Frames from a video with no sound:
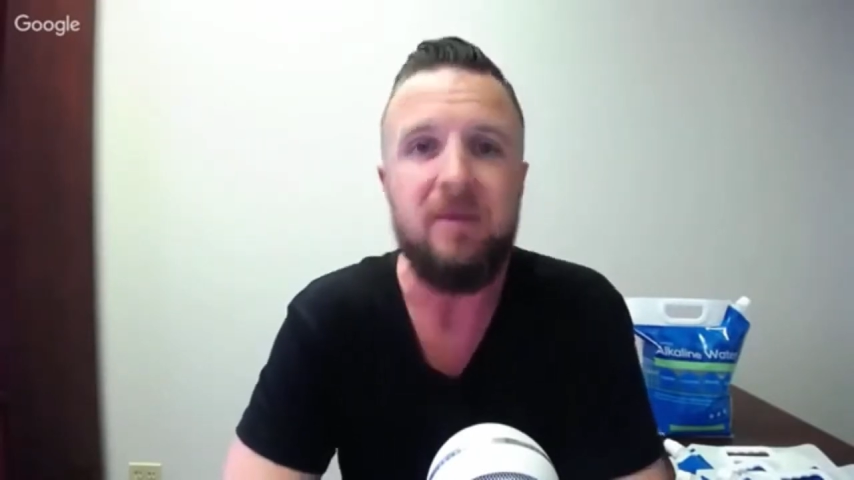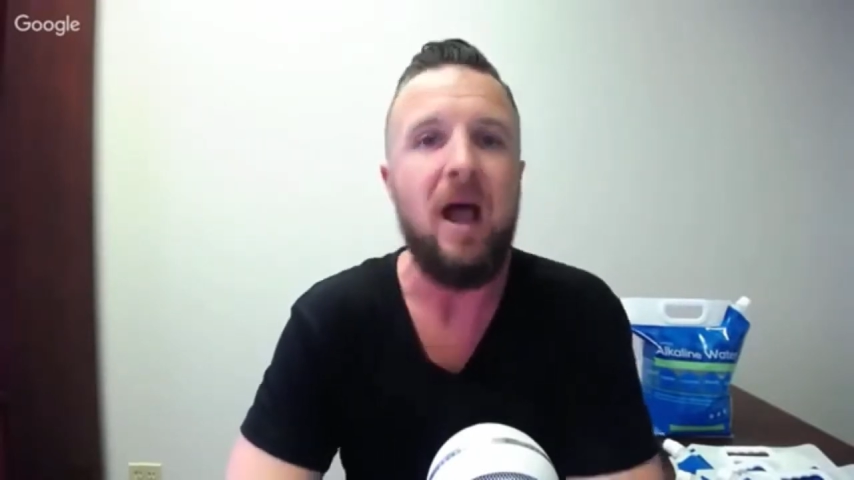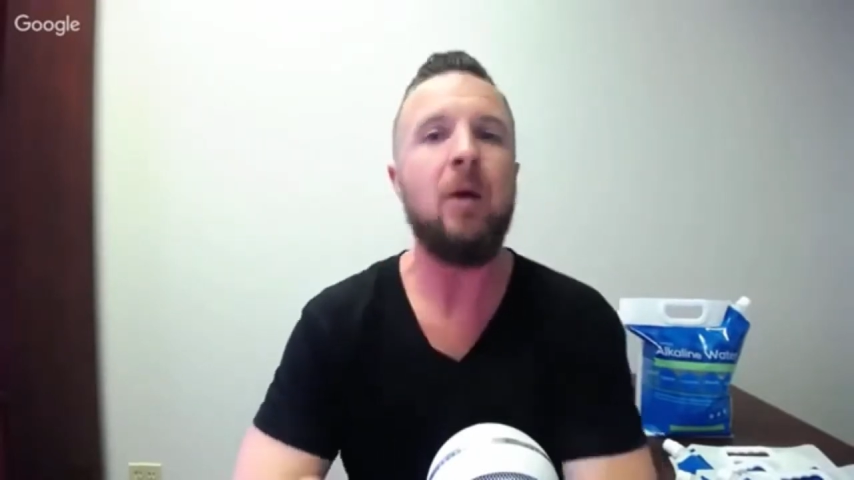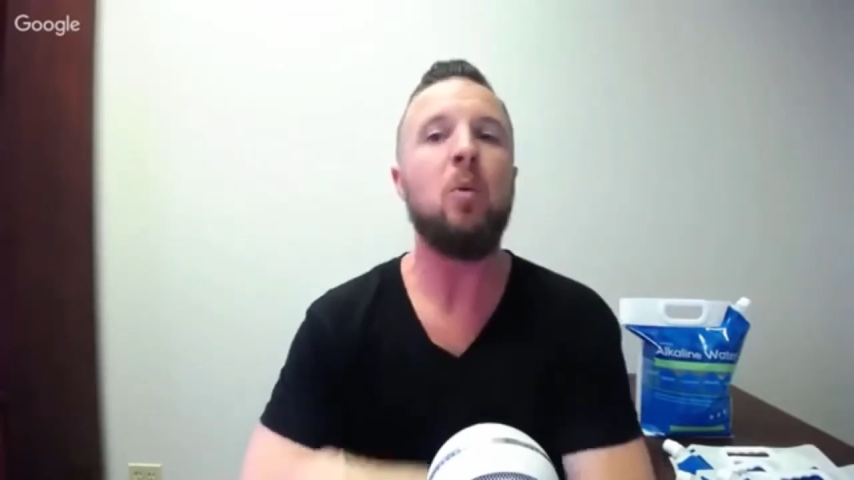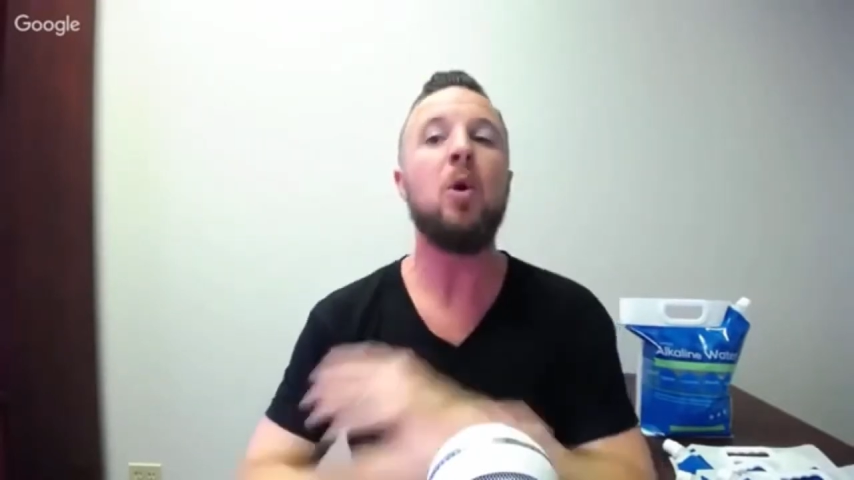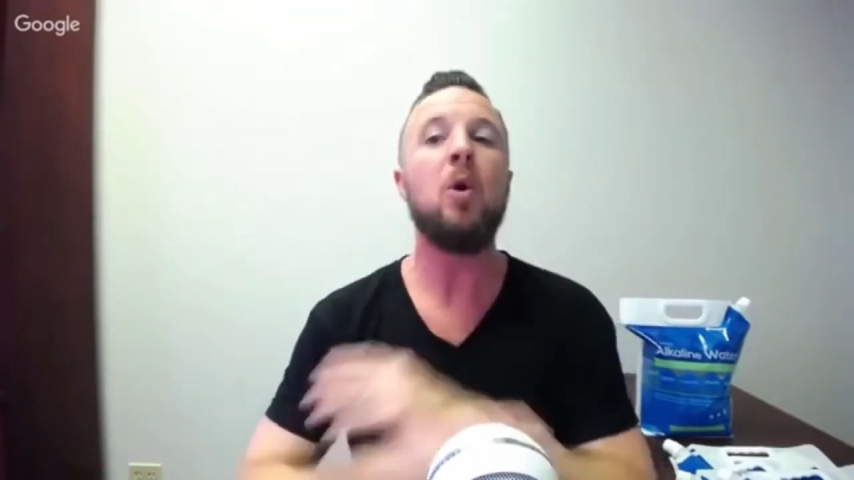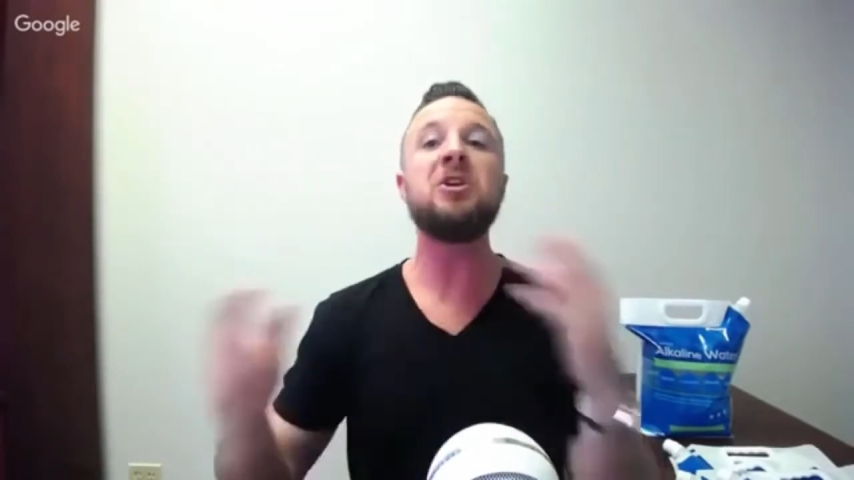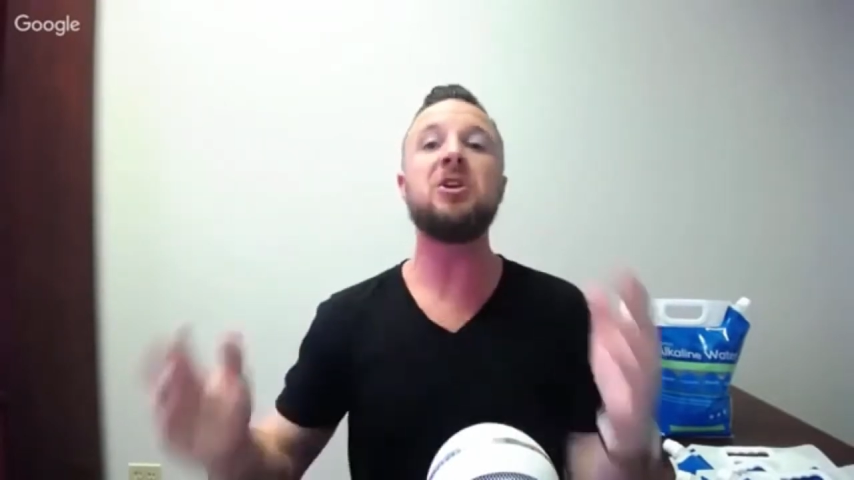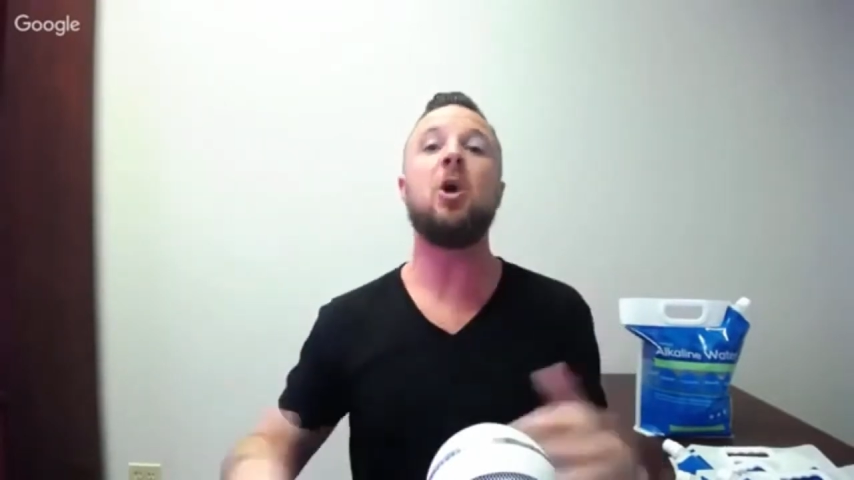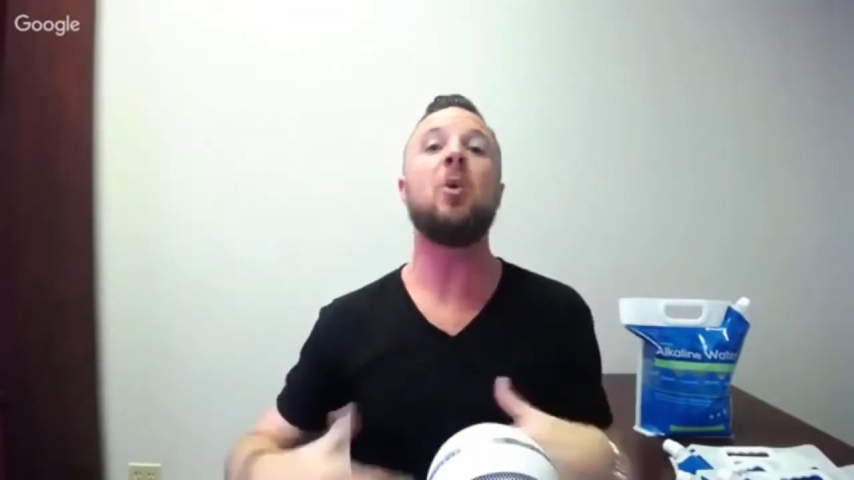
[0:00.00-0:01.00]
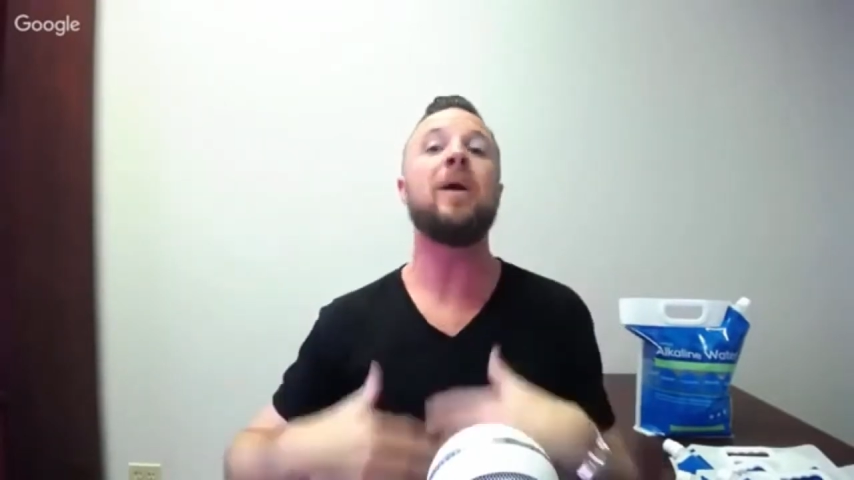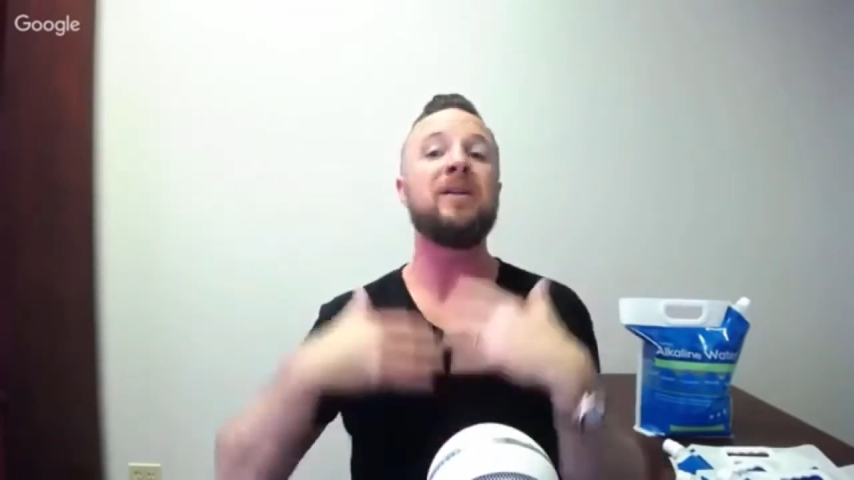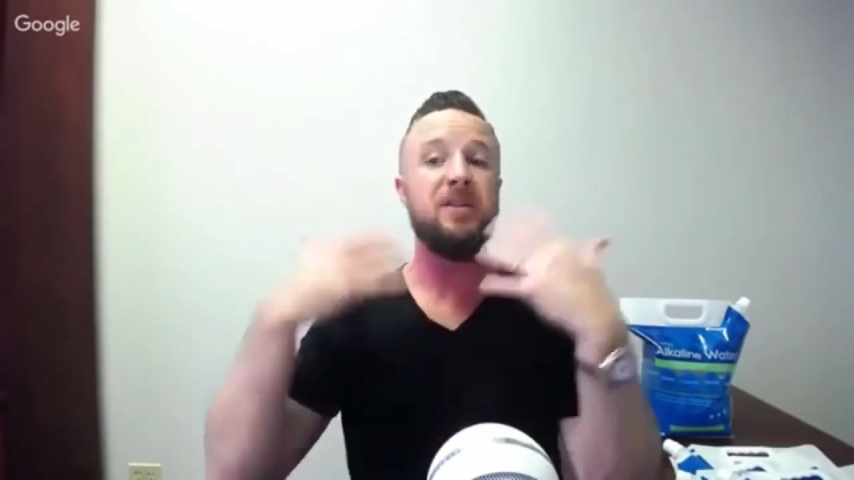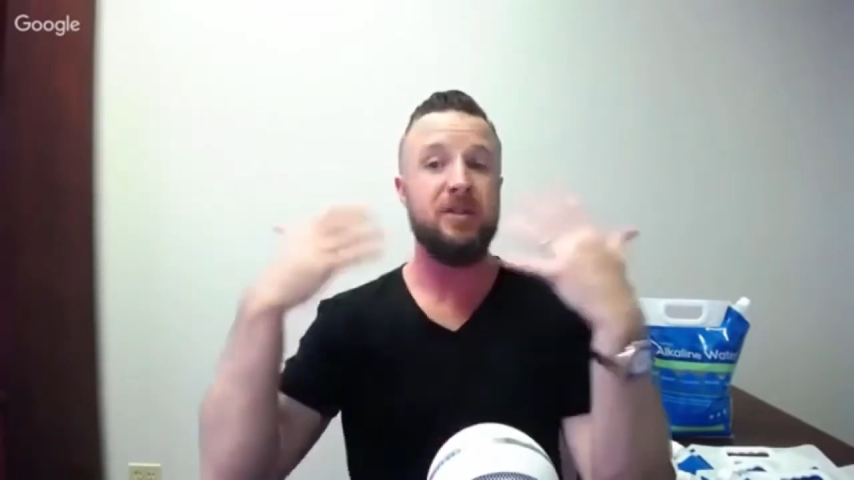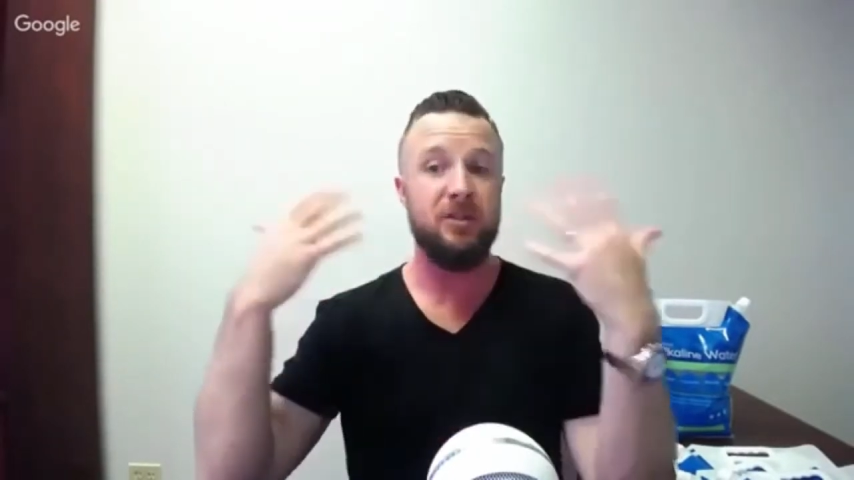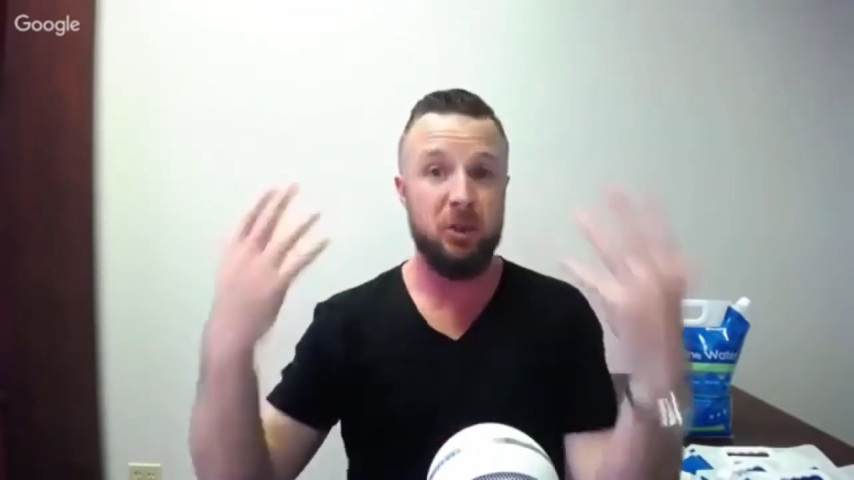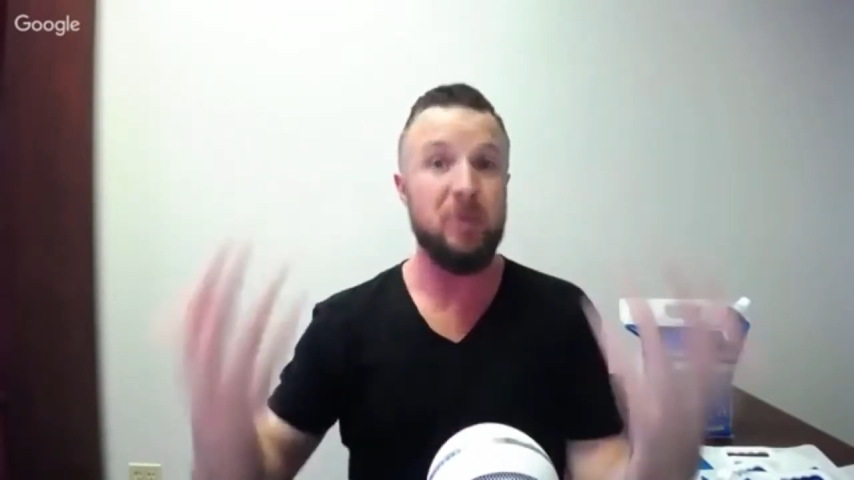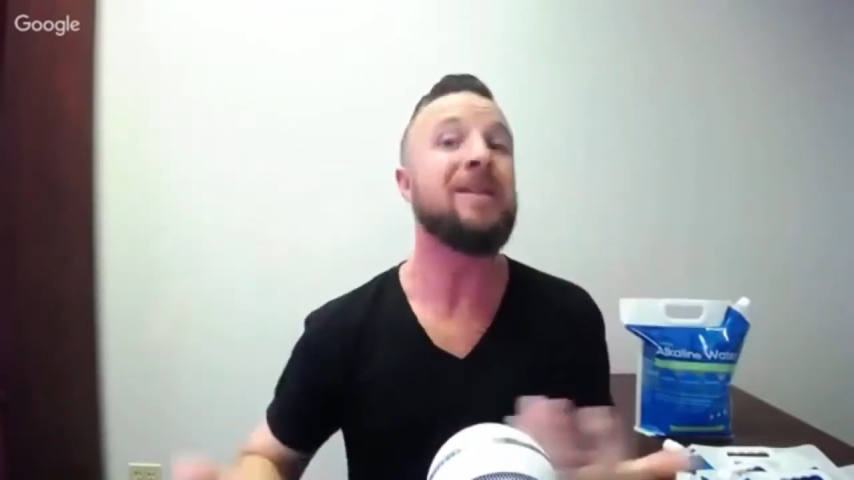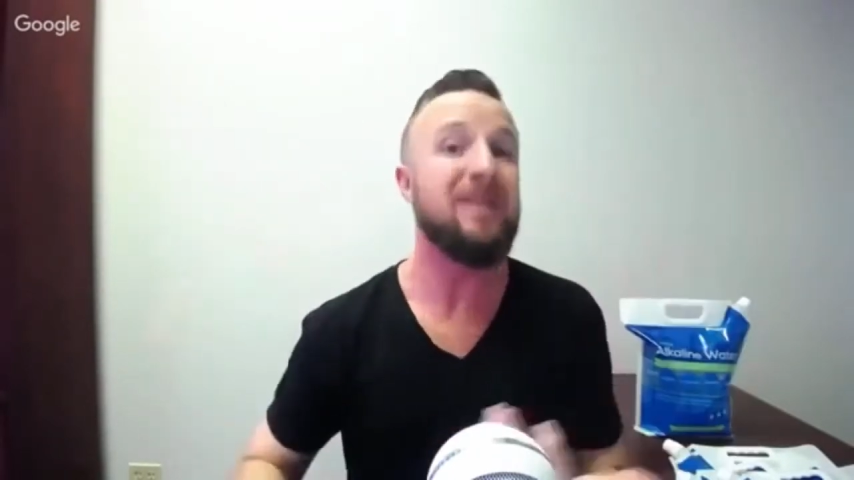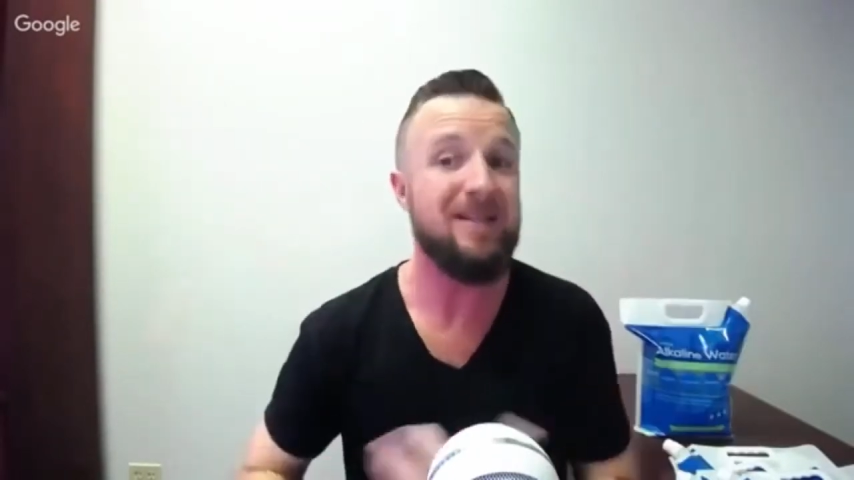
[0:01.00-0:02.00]
I wouldn't go into
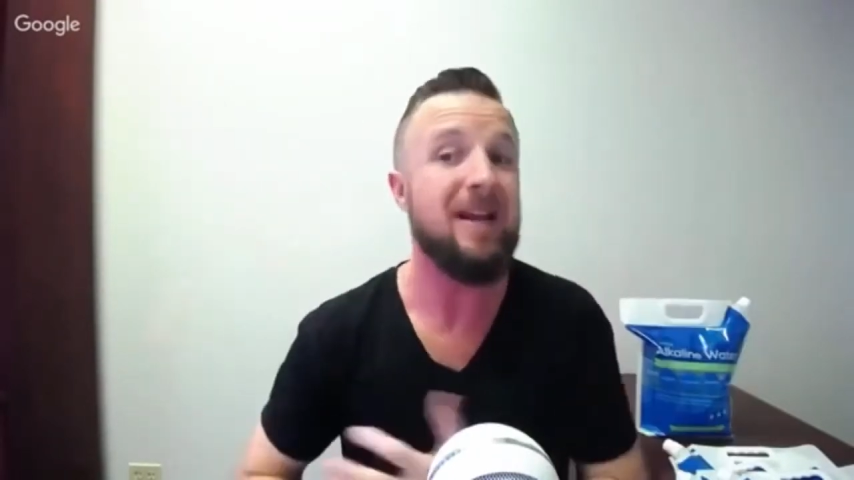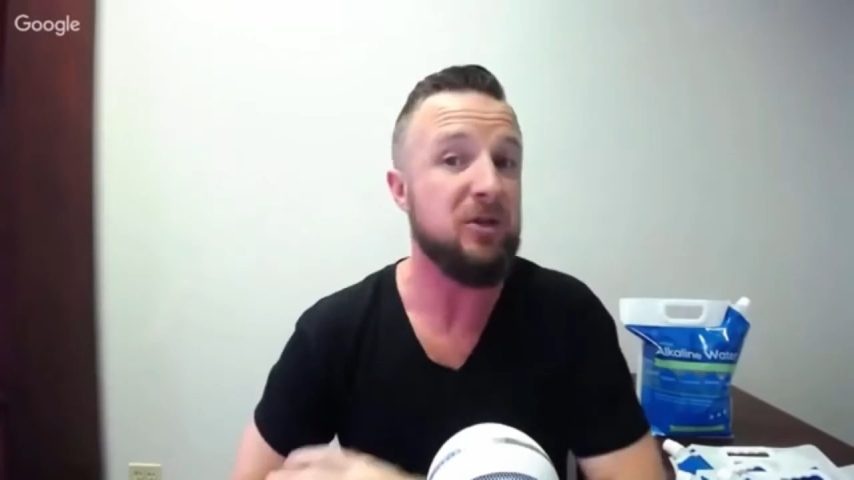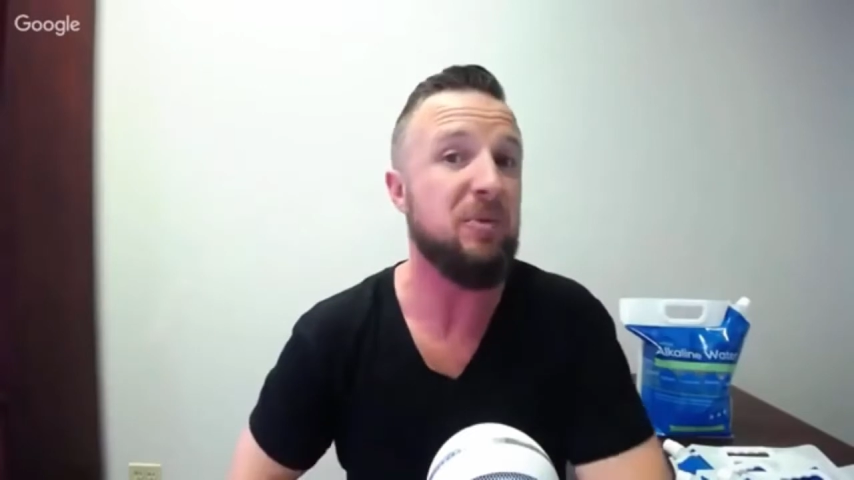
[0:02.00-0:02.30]
doing the sales